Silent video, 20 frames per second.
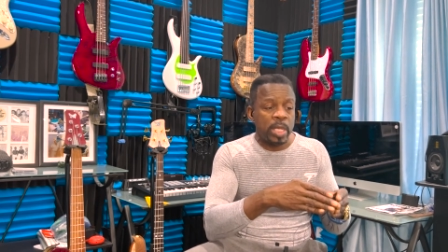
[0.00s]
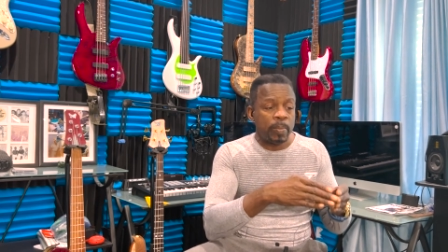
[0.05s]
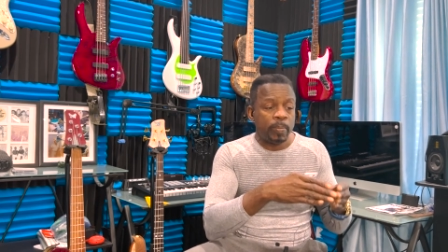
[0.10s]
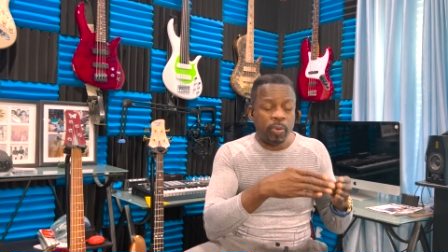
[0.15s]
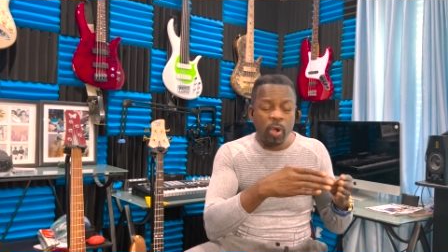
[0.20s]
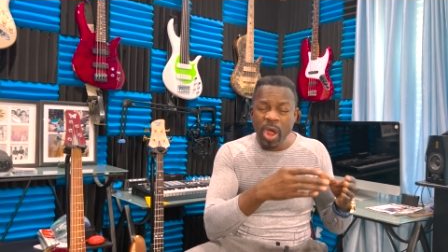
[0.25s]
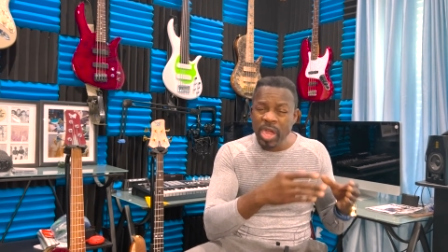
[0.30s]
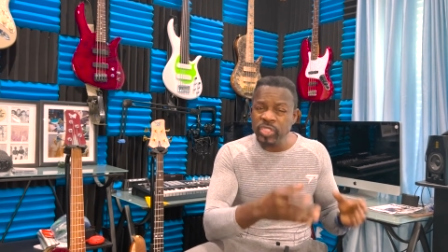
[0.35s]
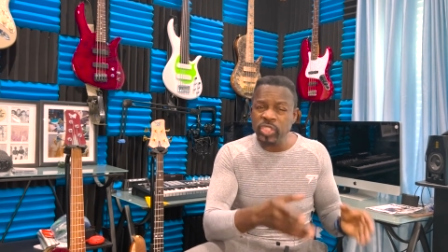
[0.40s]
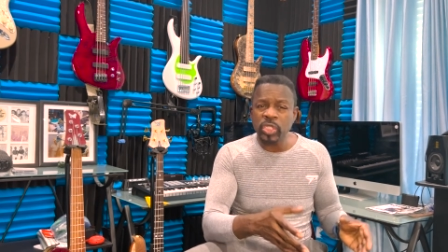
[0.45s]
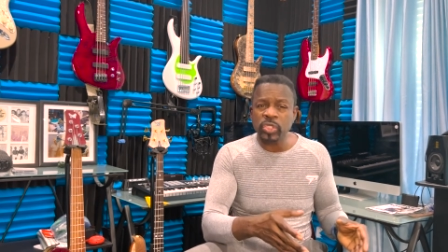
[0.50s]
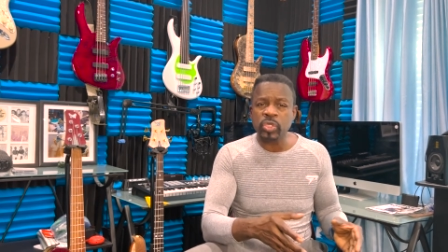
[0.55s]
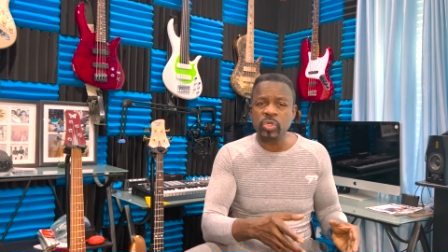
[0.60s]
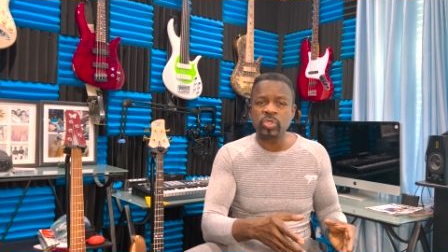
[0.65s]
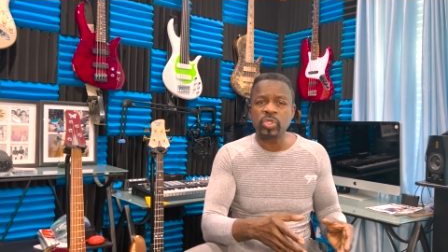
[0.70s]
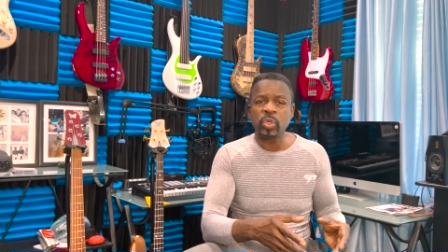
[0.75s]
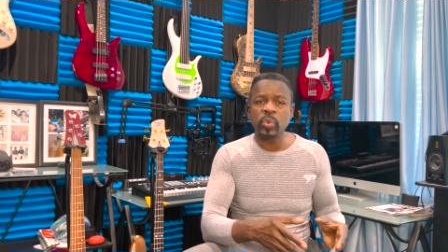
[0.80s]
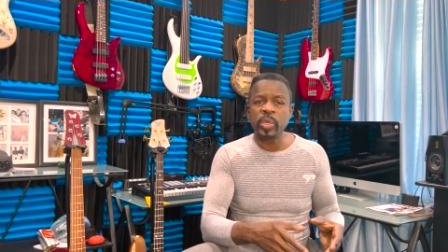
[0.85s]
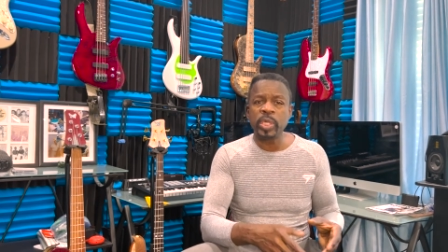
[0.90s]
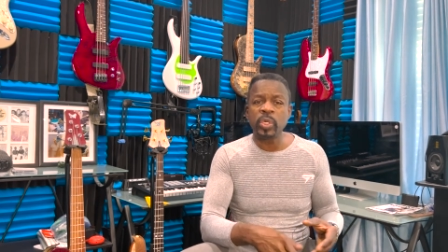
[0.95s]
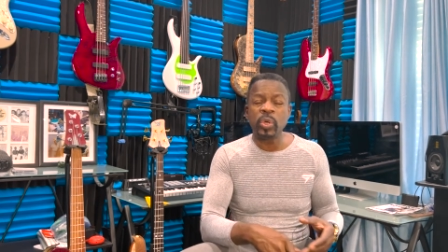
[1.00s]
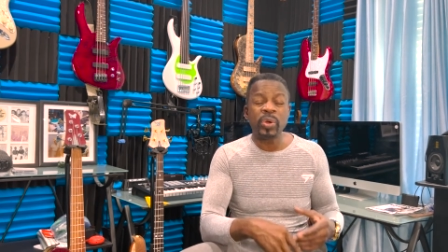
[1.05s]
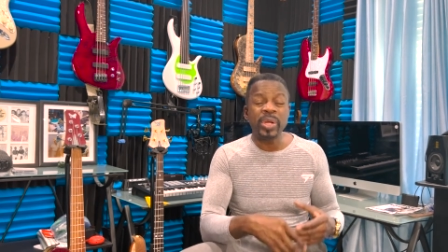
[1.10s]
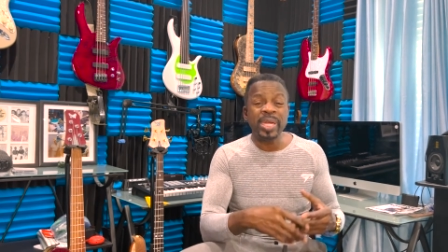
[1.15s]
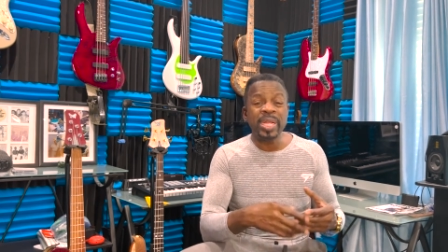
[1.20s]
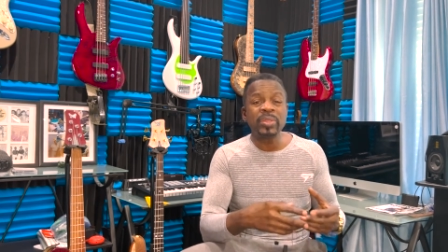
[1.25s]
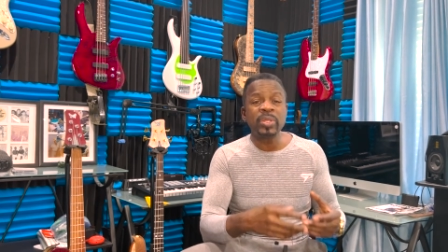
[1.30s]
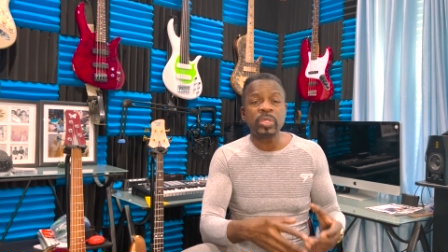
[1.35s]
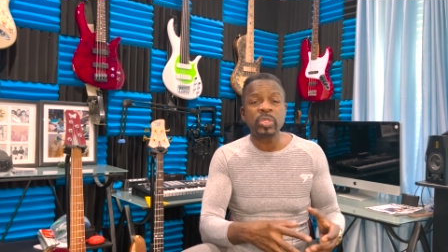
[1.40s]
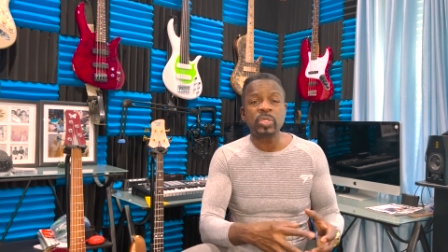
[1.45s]
project you're doing or
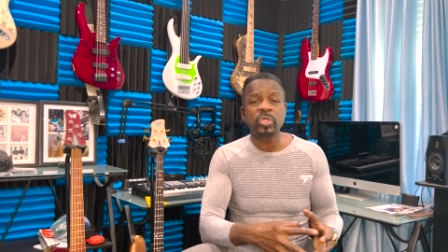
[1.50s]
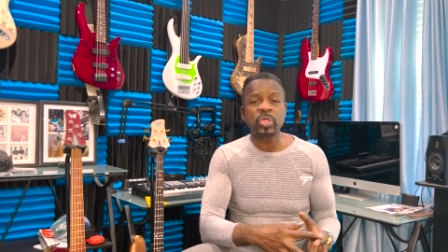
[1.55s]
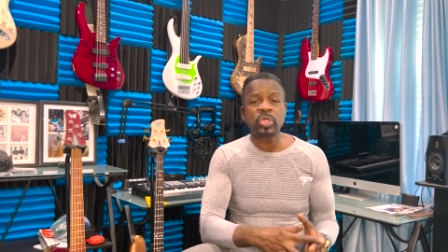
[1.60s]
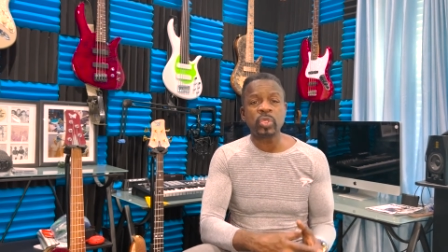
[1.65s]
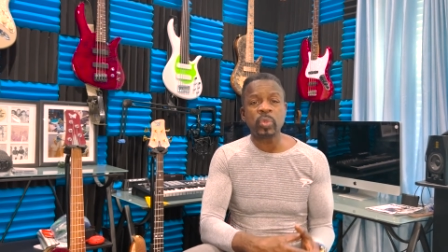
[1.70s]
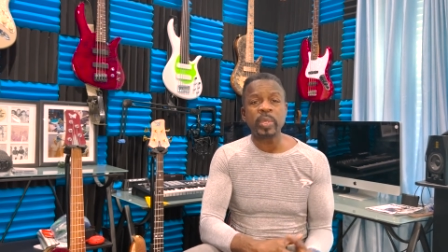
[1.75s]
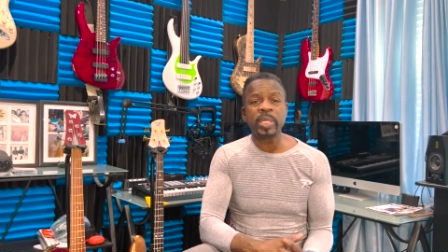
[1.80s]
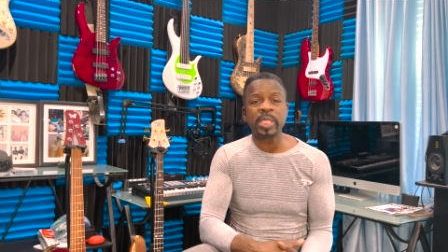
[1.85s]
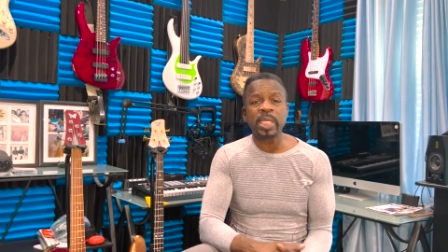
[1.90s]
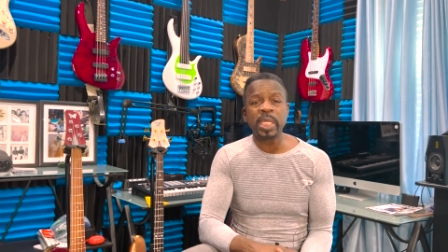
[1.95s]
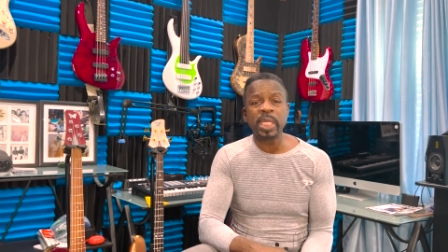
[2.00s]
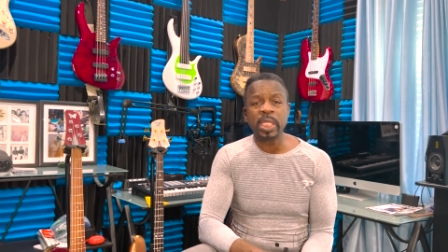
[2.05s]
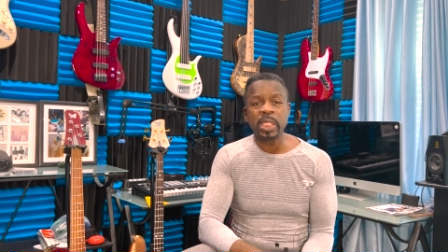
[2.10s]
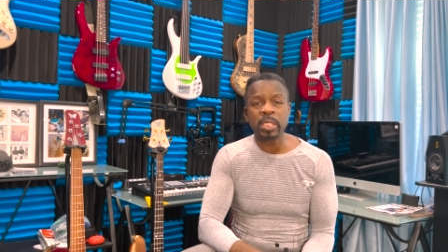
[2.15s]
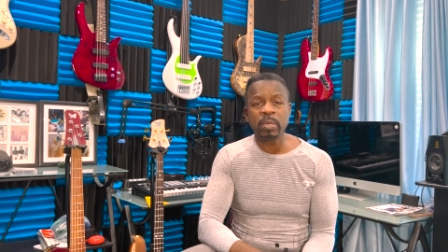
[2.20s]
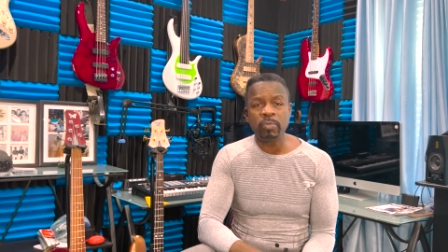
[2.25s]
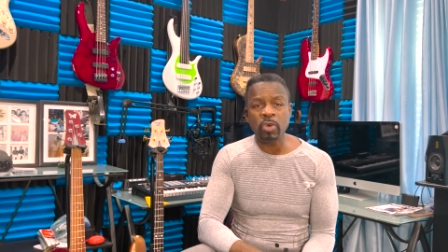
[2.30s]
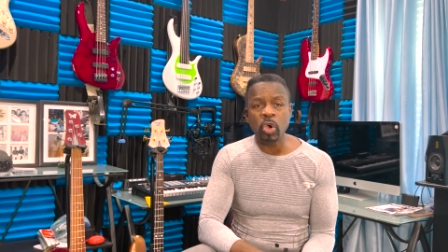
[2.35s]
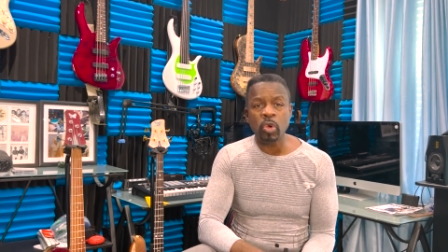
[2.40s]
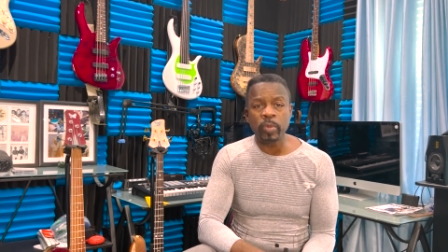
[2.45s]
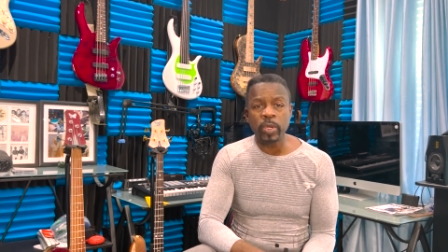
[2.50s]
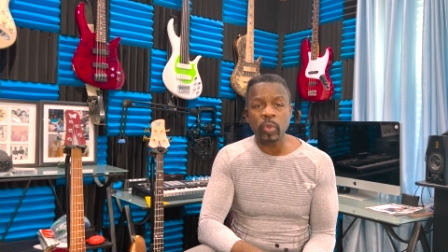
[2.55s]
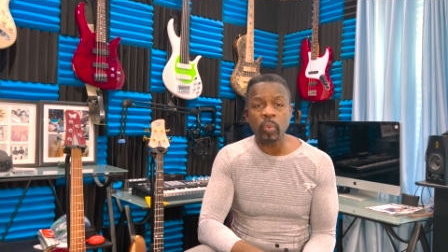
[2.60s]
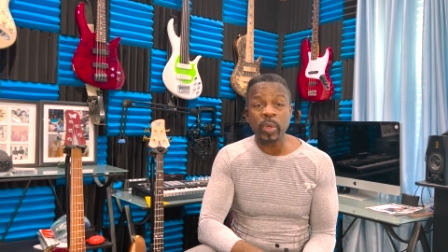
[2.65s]
anything that you're doing in the moment,